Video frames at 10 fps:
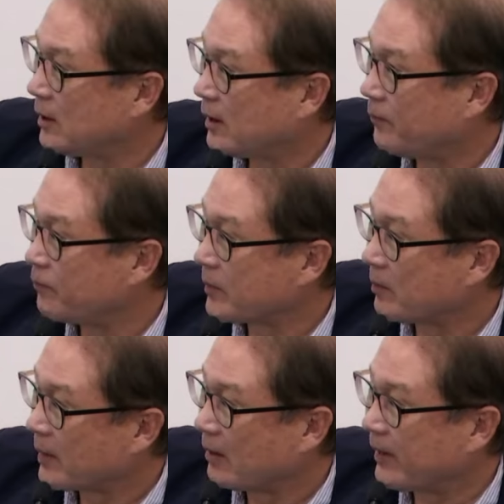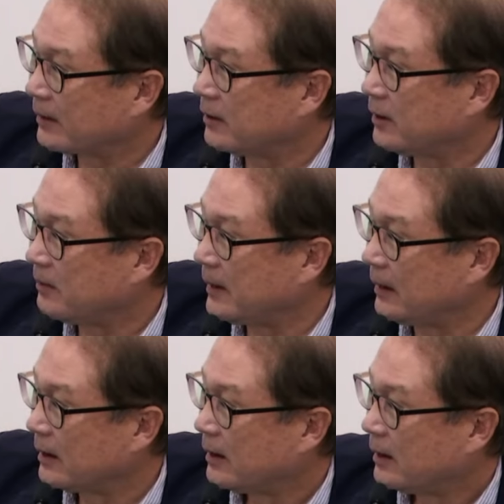the vector
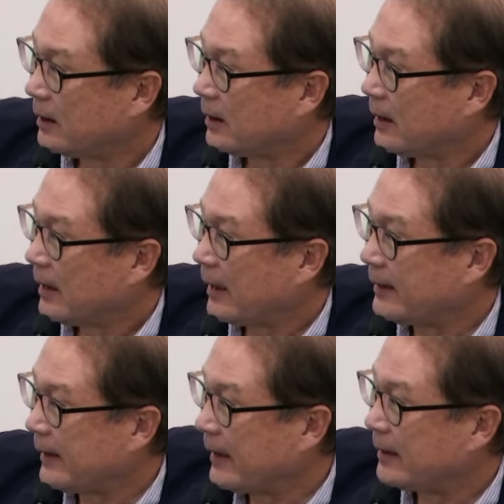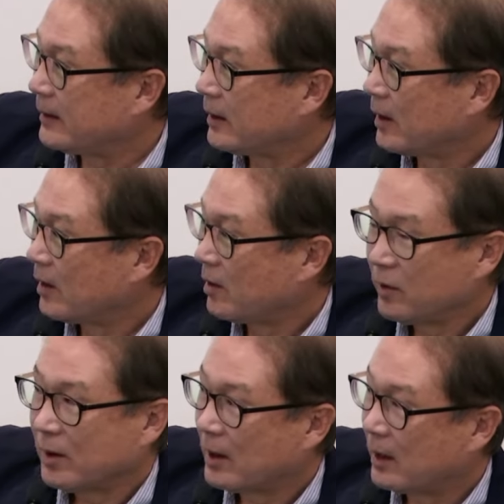DB, and then
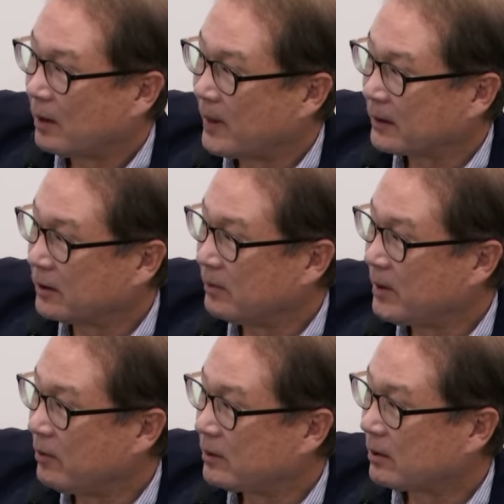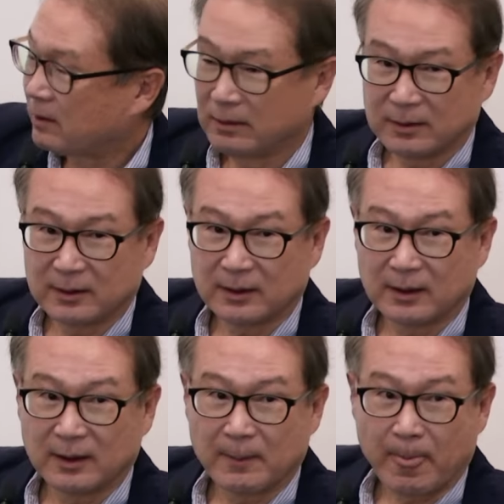vector DB returns
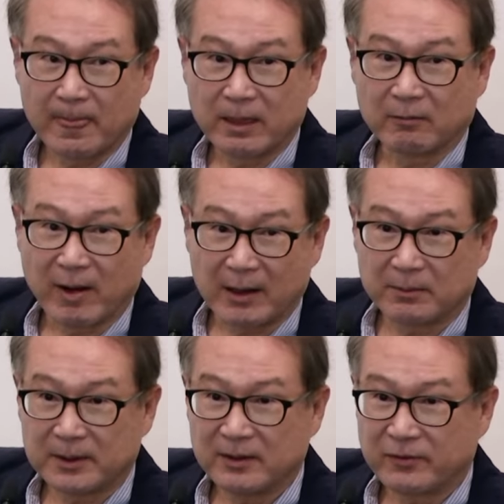the relevant